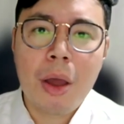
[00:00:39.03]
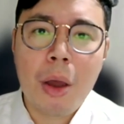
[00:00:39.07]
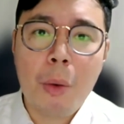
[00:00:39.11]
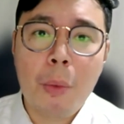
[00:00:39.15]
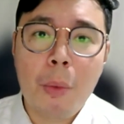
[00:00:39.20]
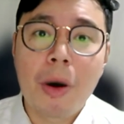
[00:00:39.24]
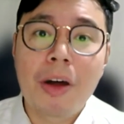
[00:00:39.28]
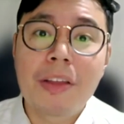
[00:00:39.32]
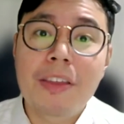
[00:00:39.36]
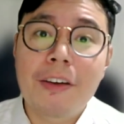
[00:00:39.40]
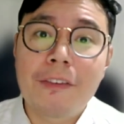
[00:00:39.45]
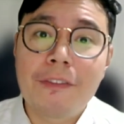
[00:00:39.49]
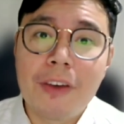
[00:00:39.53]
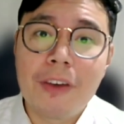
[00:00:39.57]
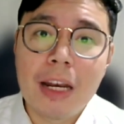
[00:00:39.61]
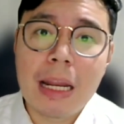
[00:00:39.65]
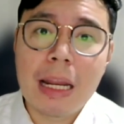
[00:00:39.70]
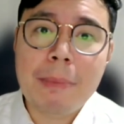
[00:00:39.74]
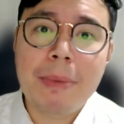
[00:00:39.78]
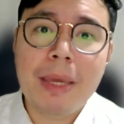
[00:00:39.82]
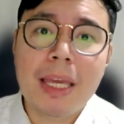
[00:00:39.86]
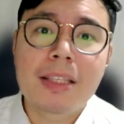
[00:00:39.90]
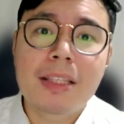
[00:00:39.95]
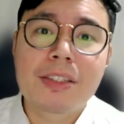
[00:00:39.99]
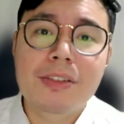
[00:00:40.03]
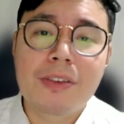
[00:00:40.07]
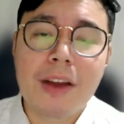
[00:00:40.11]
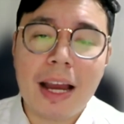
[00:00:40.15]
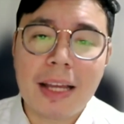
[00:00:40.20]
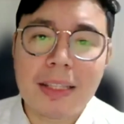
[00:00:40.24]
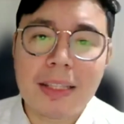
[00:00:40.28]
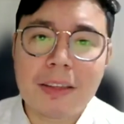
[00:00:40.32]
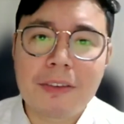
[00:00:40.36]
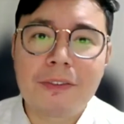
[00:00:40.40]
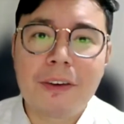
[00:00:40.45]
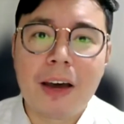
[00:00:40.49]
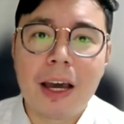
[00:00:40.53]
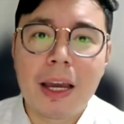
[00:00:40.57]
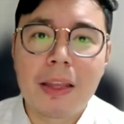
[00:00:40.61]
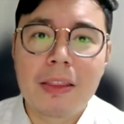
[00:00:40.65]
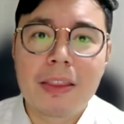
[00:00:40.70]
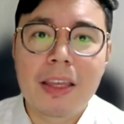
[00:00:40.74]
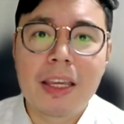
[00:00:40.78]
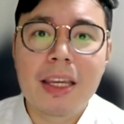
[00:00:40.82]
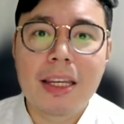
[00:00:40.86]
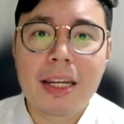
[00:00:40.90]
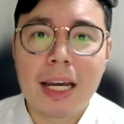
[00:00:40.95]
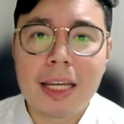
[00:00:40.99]
While the Philippines ratified
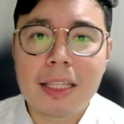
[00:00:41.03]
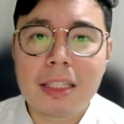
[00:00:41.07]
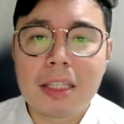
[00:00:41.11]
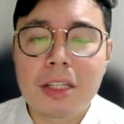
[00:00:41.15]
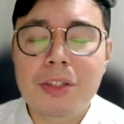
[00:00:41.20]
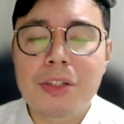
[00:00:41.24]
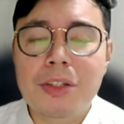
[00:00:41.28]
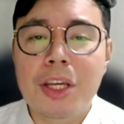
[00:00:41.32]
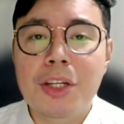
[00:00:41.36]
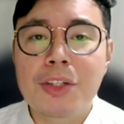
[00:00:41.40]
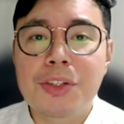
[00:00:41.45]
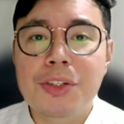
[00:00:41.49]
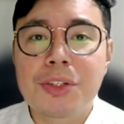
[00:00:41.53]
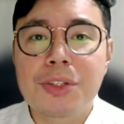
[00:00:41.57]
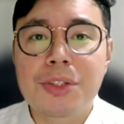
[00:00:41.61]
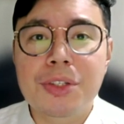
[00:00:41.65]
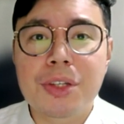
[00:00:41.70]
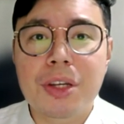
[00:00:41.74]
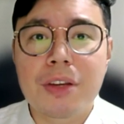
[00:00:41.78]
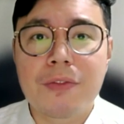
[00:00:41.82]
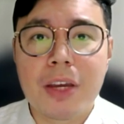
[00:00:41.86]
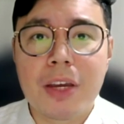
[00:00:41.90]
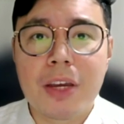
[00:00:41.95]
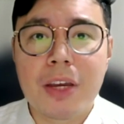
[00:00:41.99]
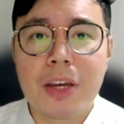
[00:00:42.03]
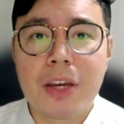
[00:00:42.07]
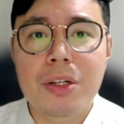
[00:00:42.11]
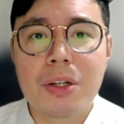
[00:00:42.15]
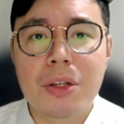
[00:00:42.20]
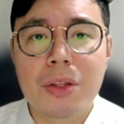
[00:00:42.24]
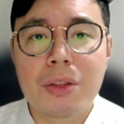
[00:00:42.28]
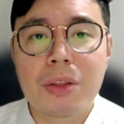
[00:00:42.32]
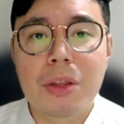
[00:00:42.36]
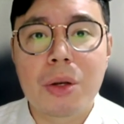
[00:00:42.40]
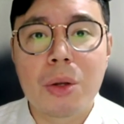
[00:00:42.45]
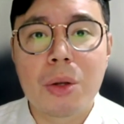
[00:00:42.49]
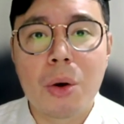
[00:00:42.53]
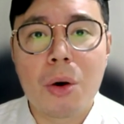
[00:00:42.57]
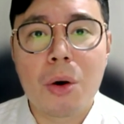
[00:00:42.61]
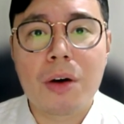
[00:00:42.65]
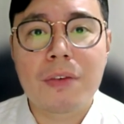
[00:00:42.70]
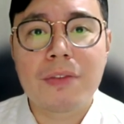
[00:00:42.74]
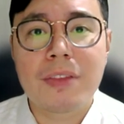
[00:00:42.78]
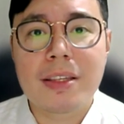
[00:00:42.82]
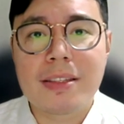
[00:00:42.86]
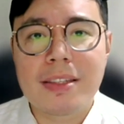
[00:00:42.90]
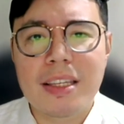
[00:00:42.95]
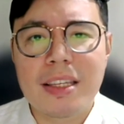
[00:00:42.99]
the United Nations Convention on the Law of
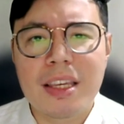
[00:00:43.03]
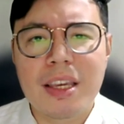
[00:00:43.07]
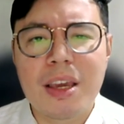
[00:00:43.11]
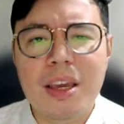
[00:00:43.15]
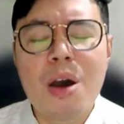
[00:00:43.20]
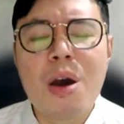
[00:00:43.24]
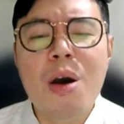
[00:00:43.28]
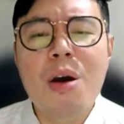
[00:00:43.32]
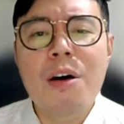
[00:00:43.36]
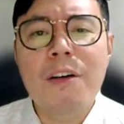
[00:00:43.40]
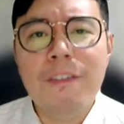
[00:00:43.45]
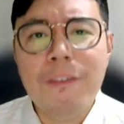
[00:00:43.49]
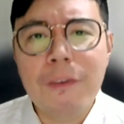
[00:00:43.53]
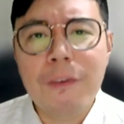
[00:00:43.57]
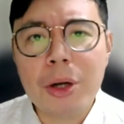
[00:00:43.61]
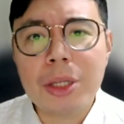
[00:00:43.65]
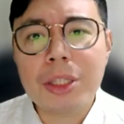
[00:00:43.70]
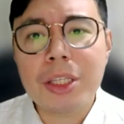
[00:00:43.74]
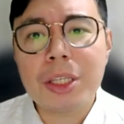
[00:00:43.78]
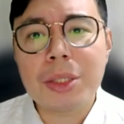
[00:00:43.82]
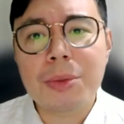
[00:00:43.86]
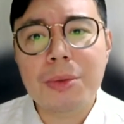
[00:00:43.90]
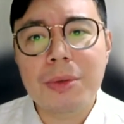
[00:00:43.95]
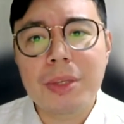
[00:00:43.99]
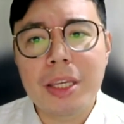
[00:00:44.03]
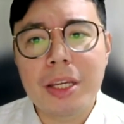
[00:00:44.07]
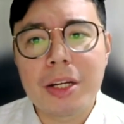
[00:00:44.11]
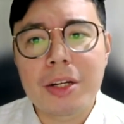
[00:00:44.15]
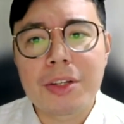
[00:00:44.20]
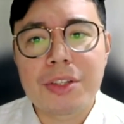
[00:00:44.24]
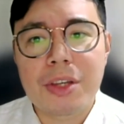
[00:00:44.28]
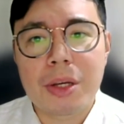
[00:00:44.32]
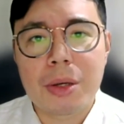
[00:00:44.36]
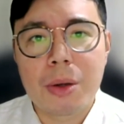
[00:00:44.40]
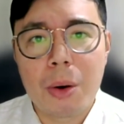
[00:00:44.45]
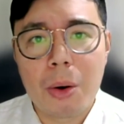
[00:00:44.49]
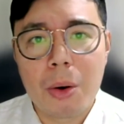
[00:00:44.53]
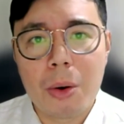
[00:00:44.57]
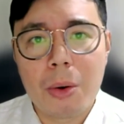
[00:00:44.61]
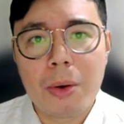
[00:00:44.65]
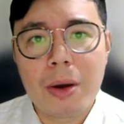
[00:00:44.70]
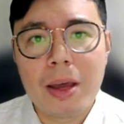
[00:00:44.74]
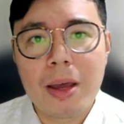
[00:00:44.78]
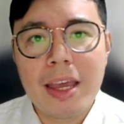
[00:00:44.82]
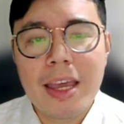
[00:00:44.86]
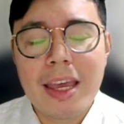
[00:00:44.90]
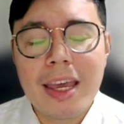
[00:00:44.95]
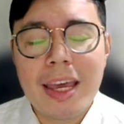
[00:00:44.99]
the Sea 42 years ago
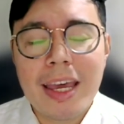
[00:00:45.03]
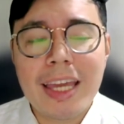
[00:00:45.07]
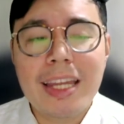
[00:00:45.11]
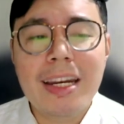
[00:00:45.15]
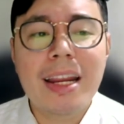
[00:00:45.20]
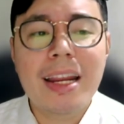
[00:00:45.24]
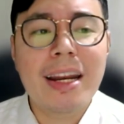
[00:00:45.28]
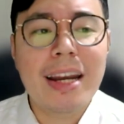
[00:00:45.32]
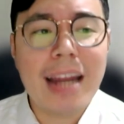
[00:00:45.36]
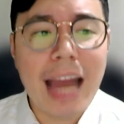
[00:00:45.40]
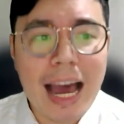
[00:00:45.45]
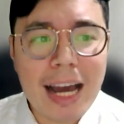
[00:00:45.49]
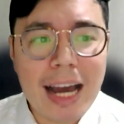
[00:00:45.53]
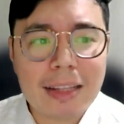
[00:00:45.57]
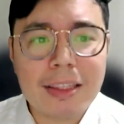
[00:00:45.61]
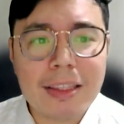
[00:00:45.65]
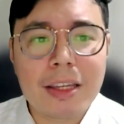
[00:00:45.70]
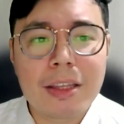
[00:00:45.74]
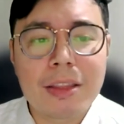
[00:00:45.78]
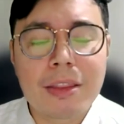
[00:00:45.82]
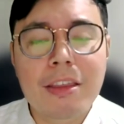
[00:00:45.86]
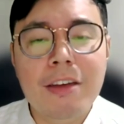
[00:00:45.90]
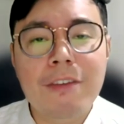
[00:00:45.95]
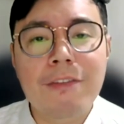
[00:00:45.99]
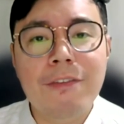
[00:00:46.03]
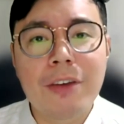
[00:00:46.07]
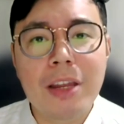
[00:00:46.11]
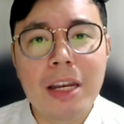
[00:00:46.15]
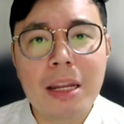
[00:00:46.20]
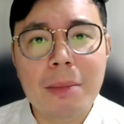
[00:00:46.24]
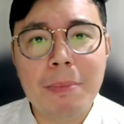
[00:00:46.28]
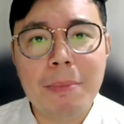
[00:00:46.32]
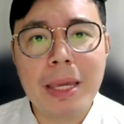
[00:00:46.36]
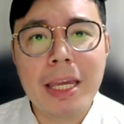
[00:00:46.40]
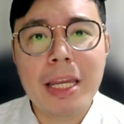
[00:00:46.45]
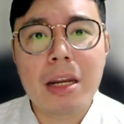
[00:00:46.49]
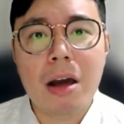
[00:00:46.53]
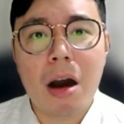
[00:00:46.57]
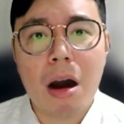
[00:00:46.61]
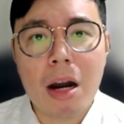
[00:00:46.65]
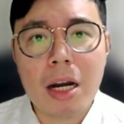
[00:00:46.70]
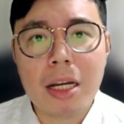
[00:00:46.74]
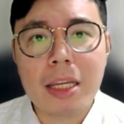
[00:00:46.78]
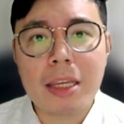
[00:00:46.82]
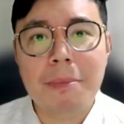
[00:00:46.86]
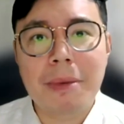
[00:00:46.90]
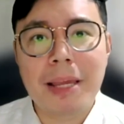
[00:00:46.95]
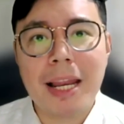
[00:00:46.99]
and enacted the Philippine
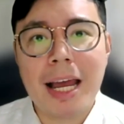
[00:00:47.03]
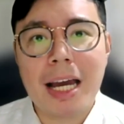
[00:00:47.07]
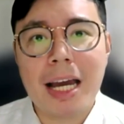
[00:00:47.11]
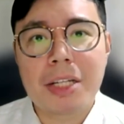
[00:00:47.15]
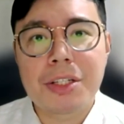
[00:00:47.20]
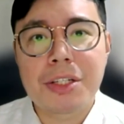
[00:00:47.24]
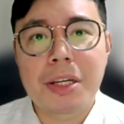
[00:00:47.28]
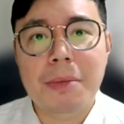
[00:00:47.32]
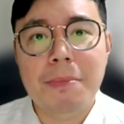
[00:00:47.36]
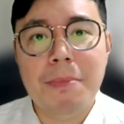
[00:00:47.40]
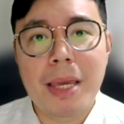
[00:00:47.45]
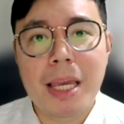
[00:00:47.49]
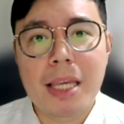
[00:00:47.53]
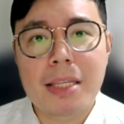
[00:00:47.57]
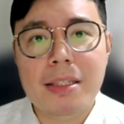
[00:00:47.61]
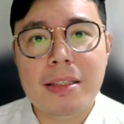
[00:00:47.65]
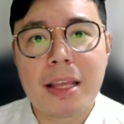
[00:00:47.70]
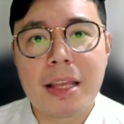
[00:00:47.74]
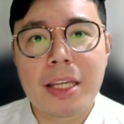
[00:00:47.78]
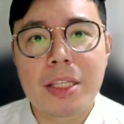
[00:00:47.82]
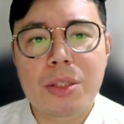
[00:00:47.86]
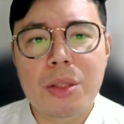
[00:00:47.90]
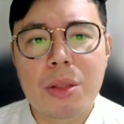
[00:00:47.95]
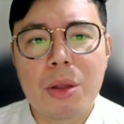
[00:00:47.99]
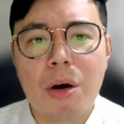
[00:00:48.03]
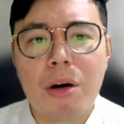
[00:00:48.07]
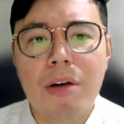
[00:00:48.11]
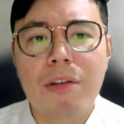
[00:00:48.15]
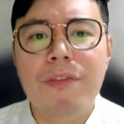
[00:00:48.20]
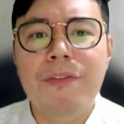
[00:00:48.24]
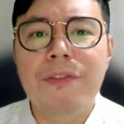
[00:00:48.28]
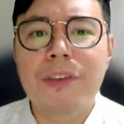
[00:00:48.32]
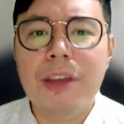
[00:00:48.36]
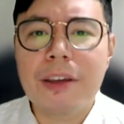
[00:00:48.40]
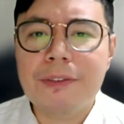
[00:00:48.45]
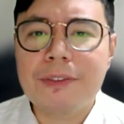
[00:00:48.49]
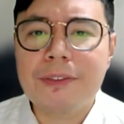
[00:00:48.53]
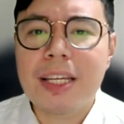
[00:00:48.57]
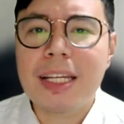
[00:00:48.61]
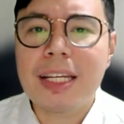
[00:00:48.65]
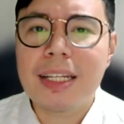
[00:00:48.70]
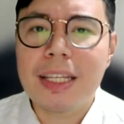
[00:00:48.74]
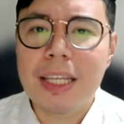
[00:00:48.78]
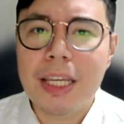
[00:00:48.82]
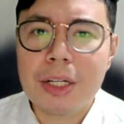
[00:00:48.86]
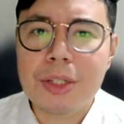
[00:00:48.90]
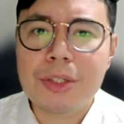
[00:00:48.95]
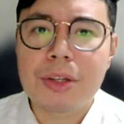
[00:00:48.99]
Archipelagic Baselines Law 15
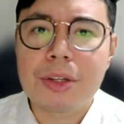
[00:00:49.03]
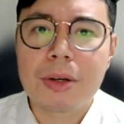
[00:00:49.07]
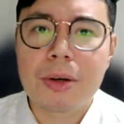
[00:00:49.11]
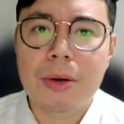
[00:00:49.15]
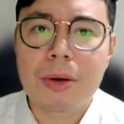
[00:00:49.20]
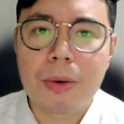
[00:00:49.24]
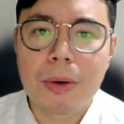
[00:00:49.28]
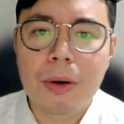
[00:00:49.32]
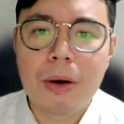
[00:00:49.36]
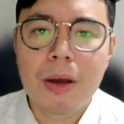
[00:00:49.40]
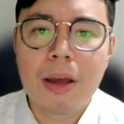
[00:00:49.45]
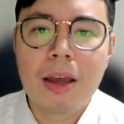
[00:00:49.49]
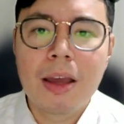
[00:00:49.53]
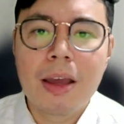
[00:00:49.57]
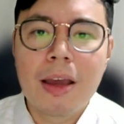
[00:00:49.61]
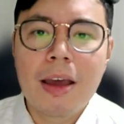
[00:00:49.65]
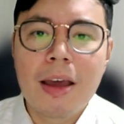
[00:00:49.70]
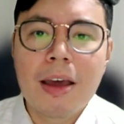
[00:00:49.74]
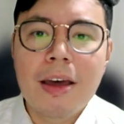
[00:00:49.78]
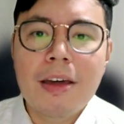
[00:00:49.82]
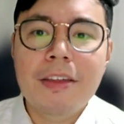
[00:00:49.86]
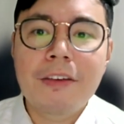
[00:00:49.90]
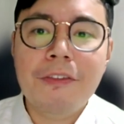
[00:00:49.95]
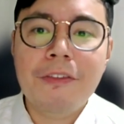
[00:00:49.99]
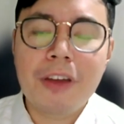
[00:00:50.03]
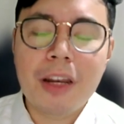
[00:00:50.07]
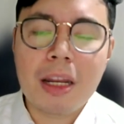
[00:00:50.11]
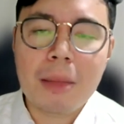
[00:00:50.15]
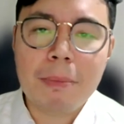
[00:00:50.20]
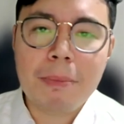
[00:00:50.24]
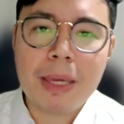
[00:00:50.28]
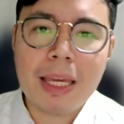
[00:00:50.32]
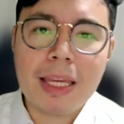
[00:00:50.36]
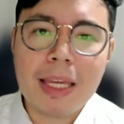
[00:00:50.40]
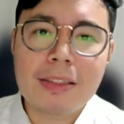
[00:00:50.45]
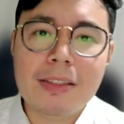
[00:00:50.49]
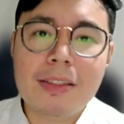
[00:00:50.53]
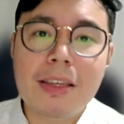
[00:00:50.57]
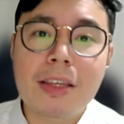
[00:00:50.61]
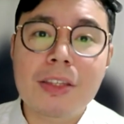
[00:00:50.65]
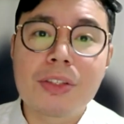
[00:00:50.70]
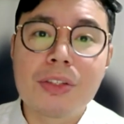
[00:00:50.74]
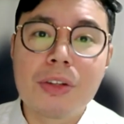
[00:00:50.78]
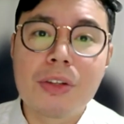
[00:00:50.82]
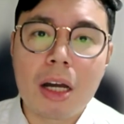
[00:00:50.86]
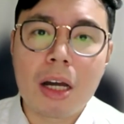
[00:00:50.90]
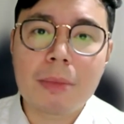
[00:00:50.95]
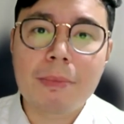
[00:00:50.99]
years ago, the Philippines has
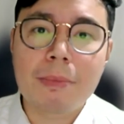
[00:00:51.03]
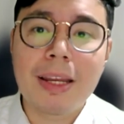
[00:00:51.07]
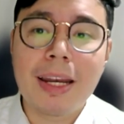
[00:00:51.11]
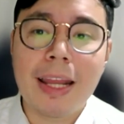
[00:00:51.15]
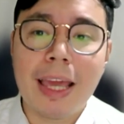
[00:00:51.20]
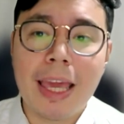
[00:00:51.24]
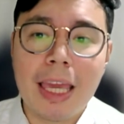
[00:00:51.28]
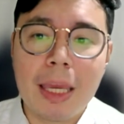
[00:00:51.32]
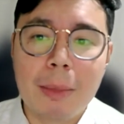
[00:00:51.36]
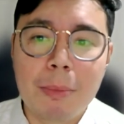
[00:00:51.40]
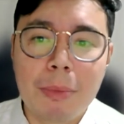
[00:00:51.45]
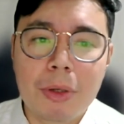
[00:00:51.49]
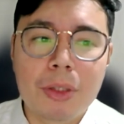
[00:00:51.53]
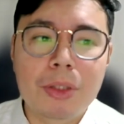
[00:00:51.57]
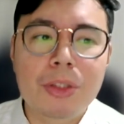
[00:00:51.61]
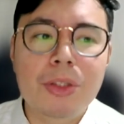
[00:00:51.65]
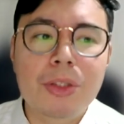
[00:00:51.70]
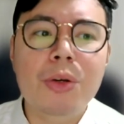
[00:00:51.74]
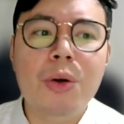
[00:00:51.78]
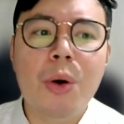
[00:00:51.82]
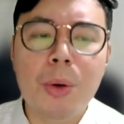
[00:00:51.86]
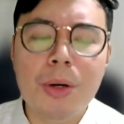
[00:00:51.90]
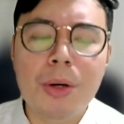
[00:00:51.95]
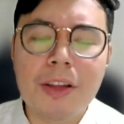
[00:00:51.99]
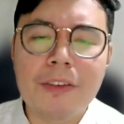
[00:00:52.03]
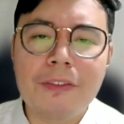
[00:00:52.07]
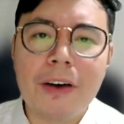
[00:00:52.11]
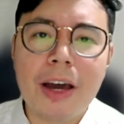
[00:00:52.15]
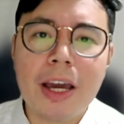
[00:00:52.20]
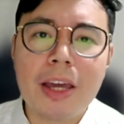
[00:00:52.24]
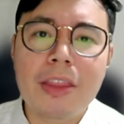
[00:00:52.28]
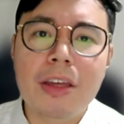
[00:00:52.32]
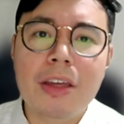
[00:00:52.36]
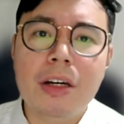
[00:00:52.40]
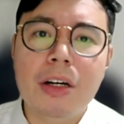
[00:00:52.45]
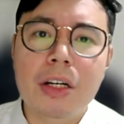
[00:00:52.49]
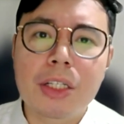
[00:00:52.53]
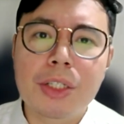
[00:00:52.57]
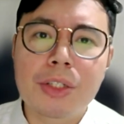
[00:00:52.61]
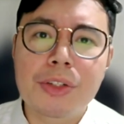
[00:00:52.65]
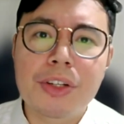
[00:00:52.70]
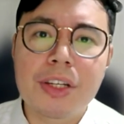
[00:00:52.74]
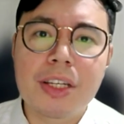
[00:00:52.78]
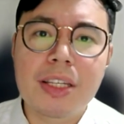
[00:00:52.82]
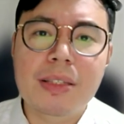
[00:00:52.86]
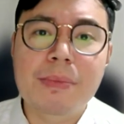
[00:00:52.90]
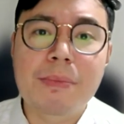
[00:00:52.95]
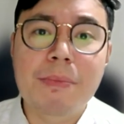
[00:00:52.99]
not been able to codify the
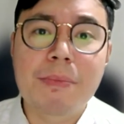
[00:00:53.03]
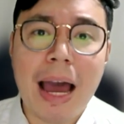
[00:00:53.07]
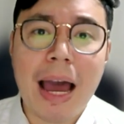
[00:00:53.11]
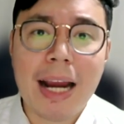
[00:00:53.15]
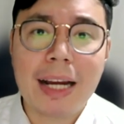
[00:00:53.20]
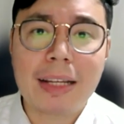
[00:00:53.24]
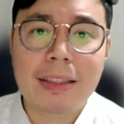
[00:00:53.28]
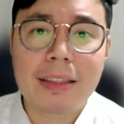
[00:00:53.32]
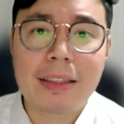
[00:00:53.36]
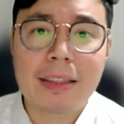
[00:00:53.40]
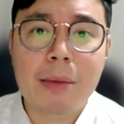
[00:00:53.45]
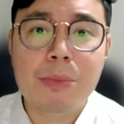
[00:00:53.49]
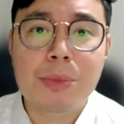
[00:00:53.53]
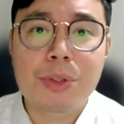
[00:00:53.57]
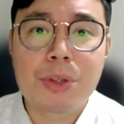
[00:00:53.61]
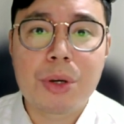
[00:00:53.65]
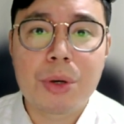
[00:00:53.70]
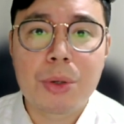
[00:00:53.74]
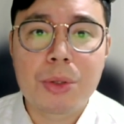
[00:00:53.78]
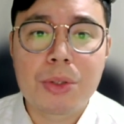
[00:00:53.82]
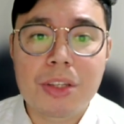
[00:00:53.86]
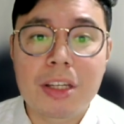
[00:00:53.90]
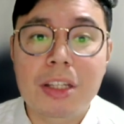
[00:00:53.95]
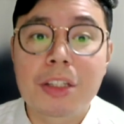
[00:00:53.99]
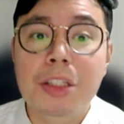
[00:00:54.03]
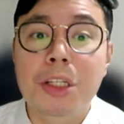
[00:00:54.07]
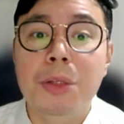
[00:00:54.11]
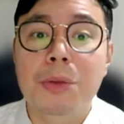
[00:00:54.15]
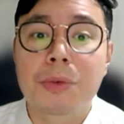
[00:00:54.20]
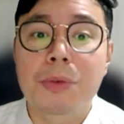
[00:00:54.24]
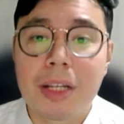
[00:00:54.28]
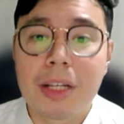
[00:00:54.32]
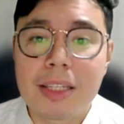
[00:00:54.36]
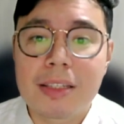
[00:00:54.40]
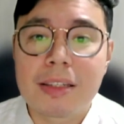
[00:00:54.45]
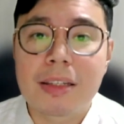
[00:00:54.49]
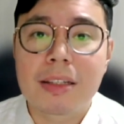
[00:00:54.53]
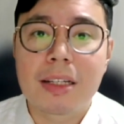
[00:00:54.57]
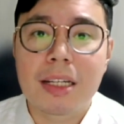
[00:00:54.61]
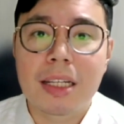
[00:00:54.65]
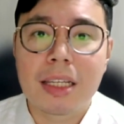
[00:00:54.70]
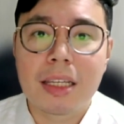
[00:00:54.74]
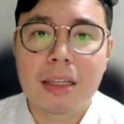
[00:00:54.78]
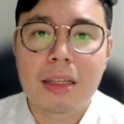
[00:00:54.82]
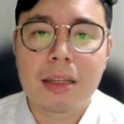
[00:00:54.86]
country's maritime zones until recently.